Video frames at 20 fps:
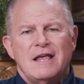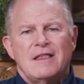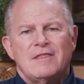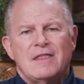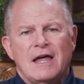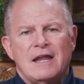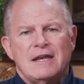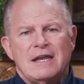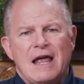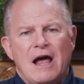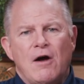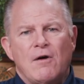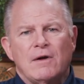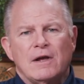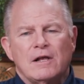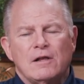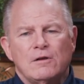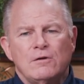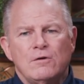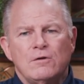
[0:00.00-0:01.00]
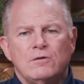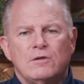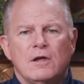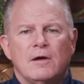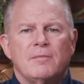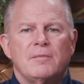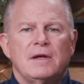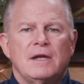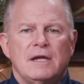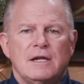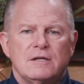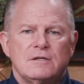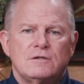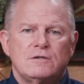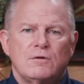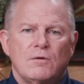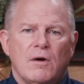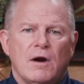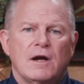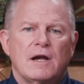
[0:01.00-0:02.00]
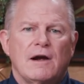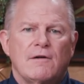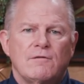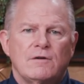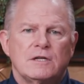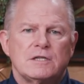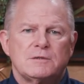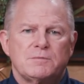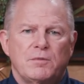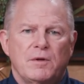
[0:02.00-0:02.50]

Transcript: that now include them into our governance